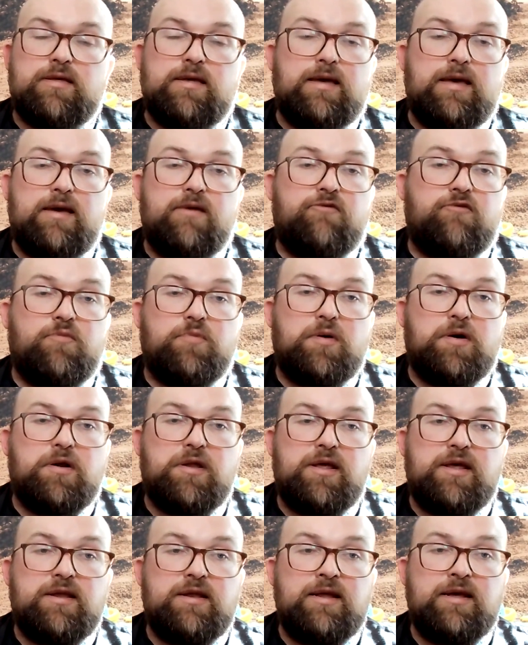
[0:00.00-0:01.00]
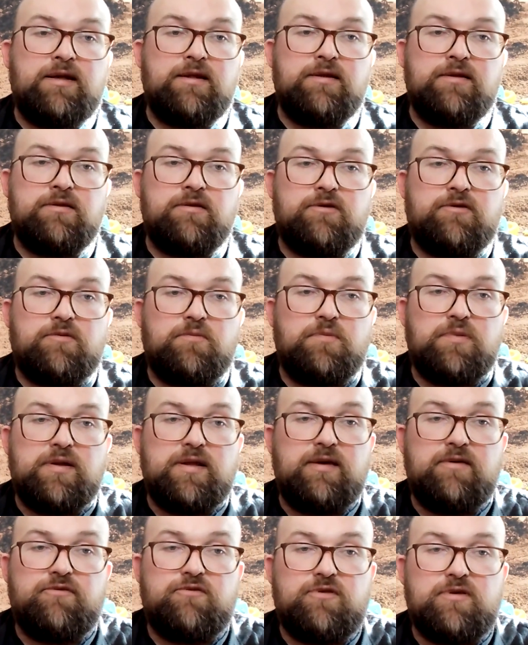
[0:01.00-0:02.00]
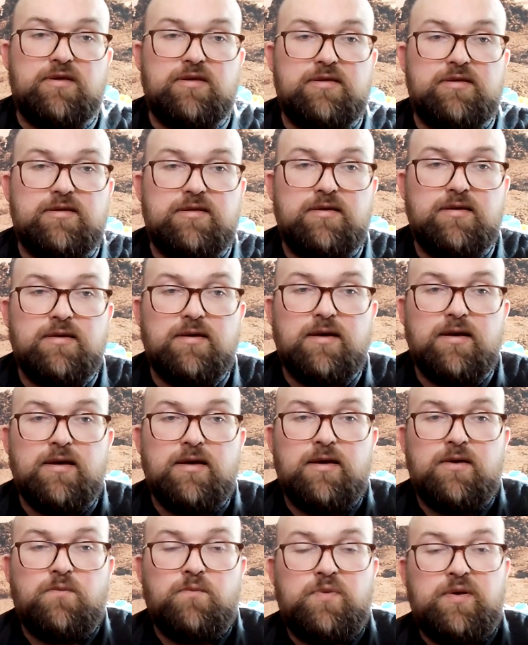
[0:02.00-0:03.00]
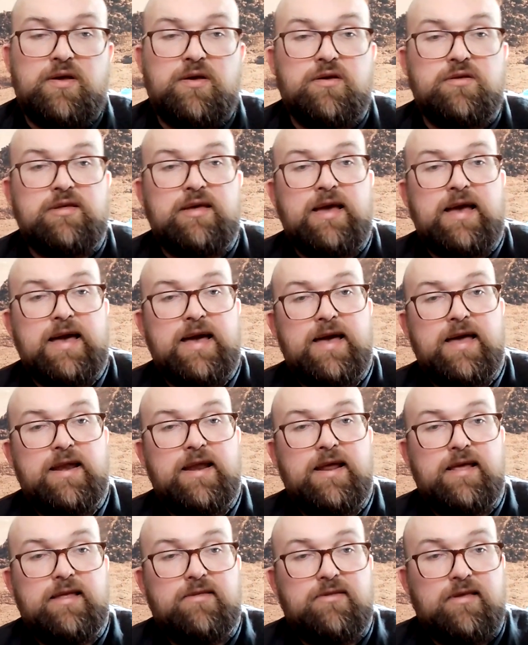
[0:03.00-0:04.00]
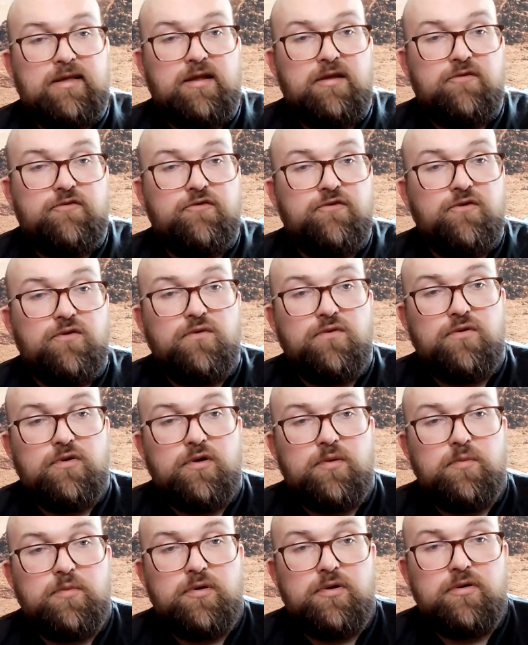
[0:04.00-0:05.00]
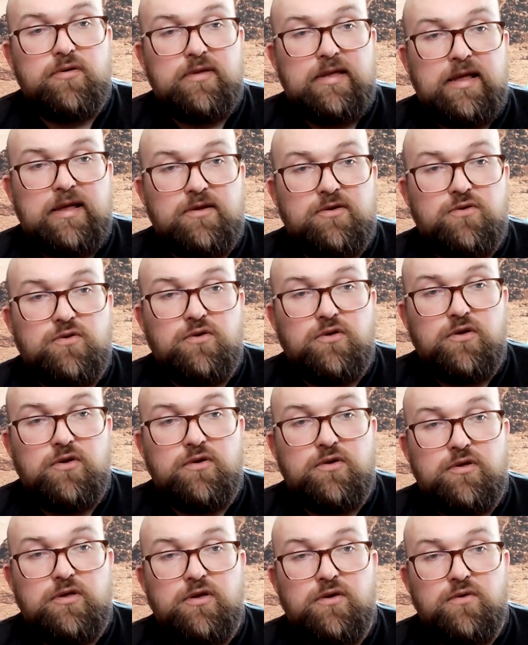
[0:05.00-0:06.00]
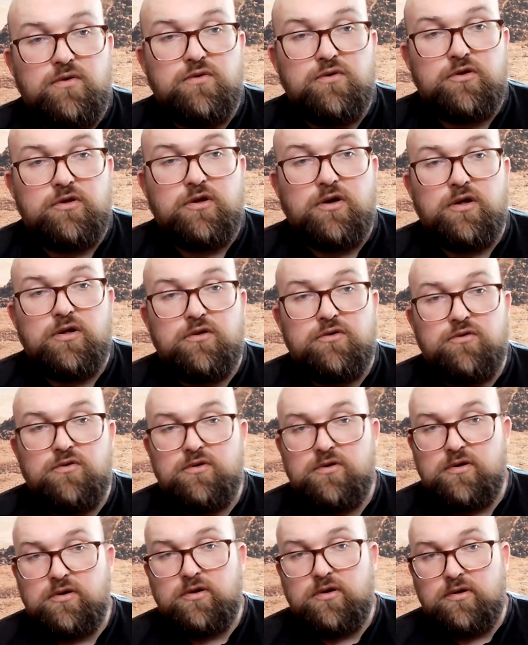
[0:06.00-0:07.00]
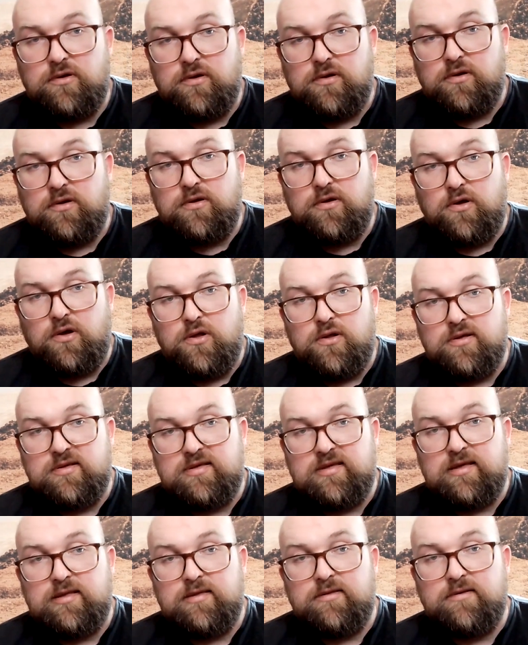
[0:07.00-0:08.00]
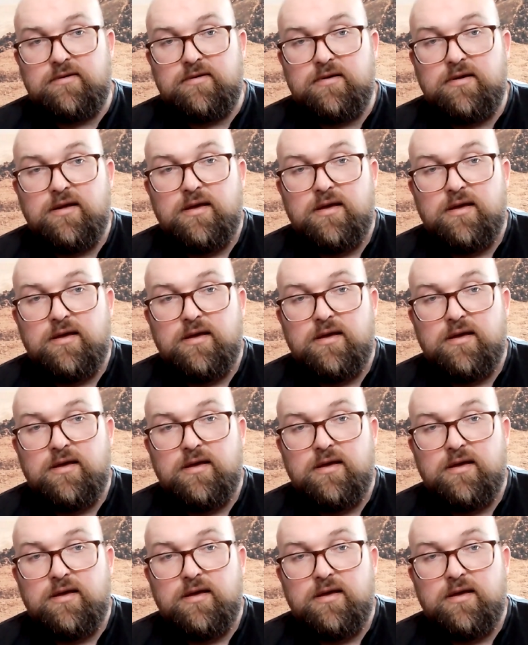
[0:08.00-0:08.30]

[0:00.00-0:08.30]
everybody in England believed this because they had a telephone number that you could call to the call center.